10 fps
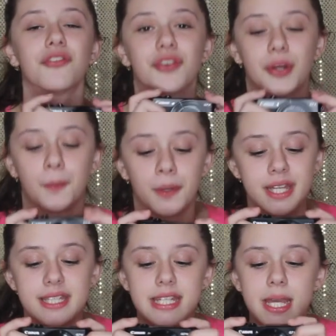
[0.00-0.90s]
for
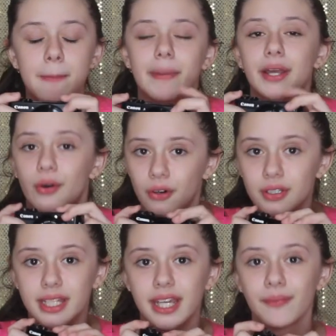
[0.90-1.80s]
replacing my
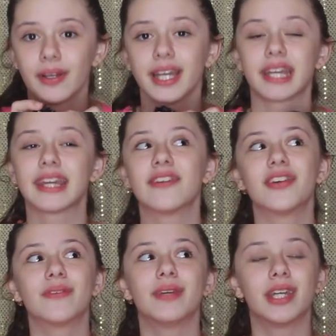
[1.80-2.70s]
old camera and
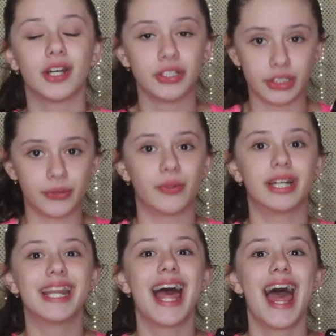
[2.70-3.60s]
giving me a new one.